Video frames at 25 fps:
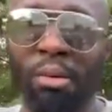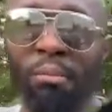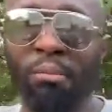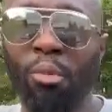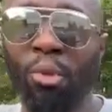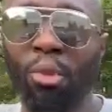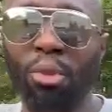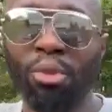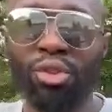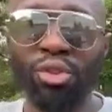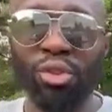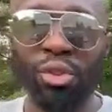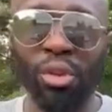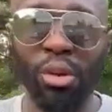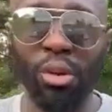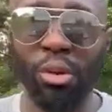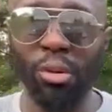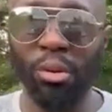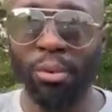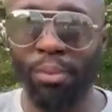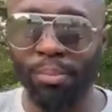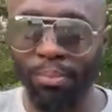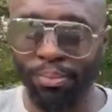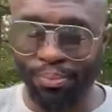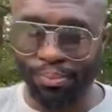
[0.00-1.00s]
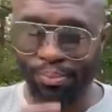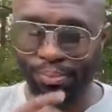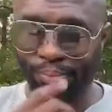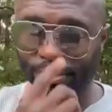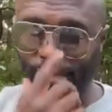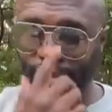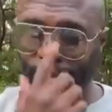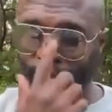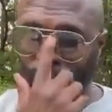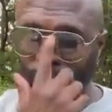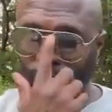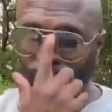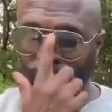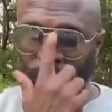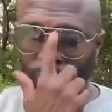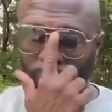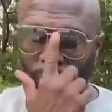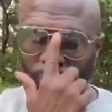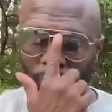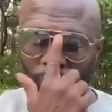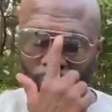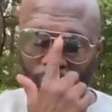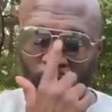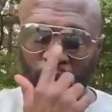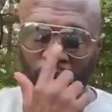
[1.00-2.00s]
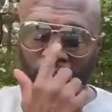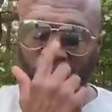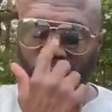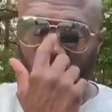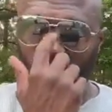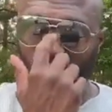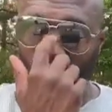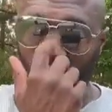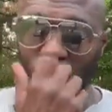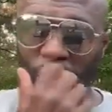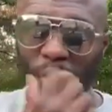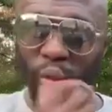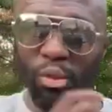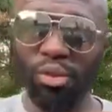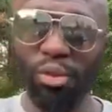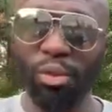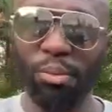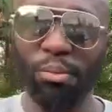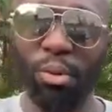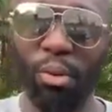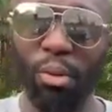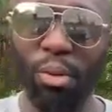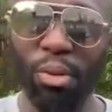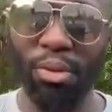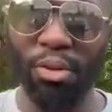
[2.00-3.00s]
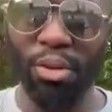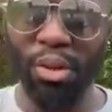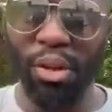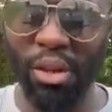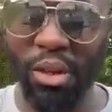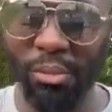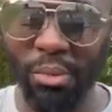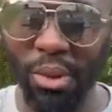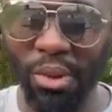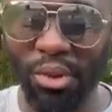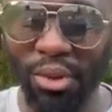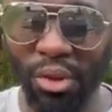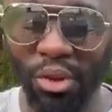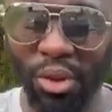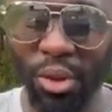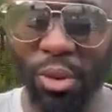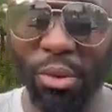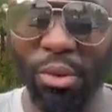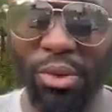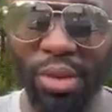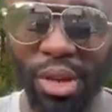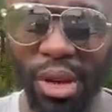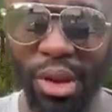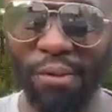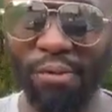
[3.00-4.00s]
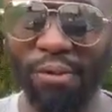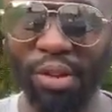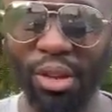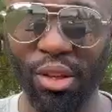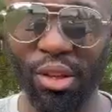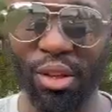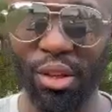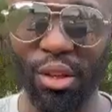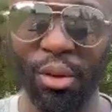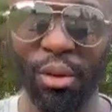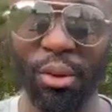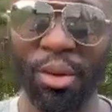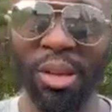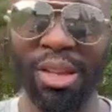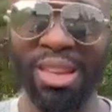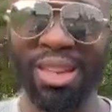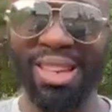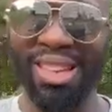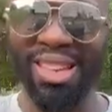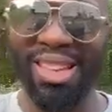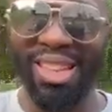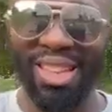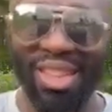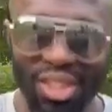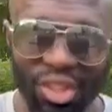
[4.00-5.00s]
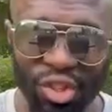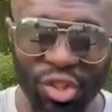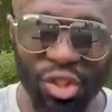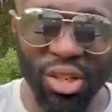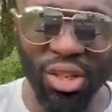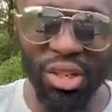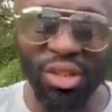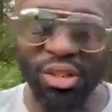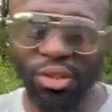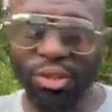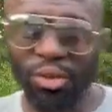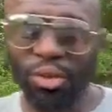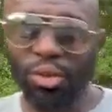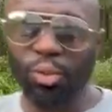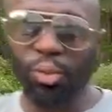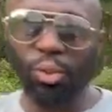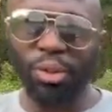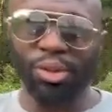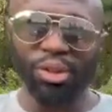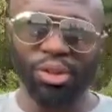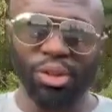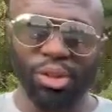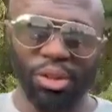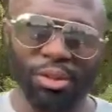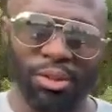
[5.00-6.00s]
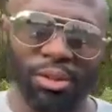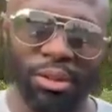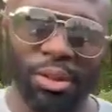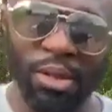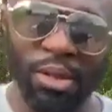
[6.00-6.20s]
more so, the most important thing about this whole entire video is just the switching.